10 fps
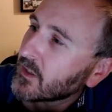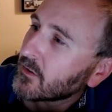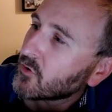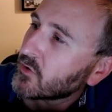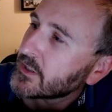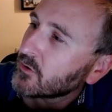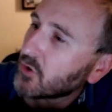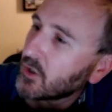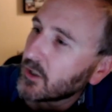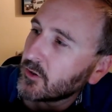Crystal
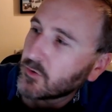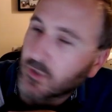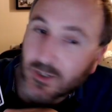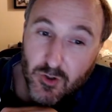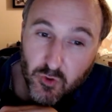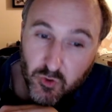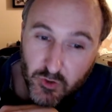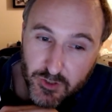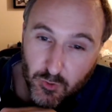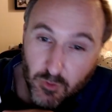Chronicles
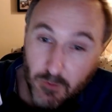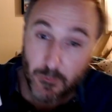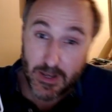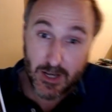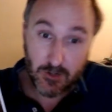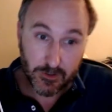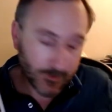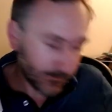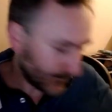Crystal Bearers.